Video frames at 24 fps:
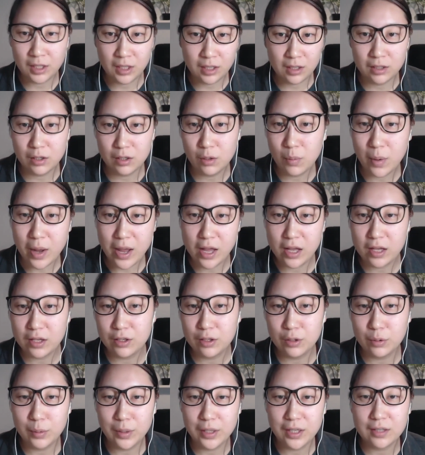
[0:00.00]
either way,
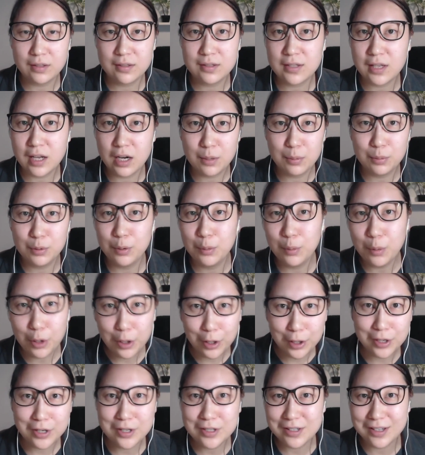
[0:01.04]
we can set up
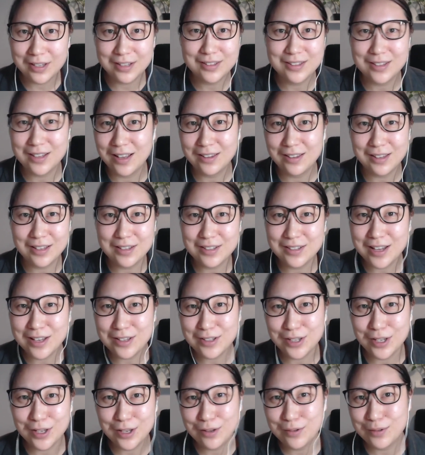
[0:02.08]
rewards and
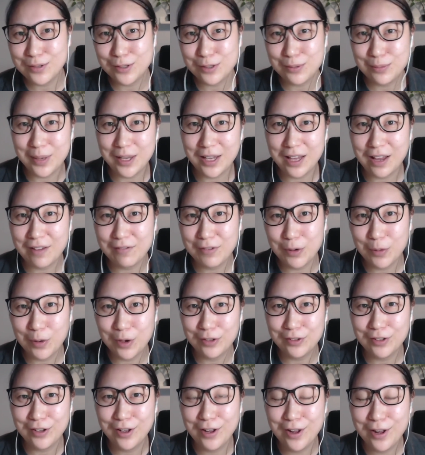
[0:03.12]
incentives to make
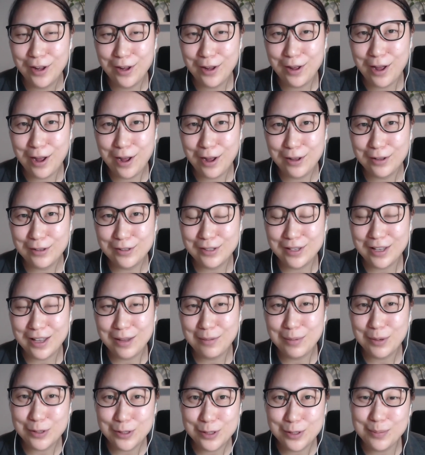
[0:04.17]
everyone
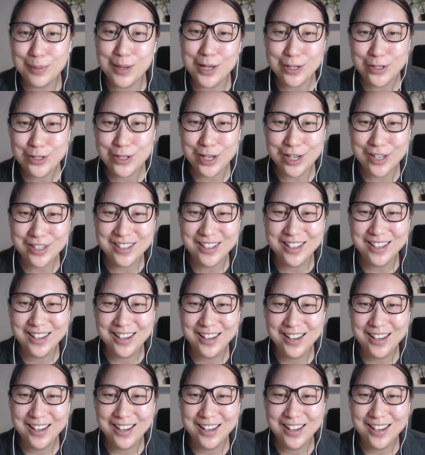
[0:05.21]
able to pitch in.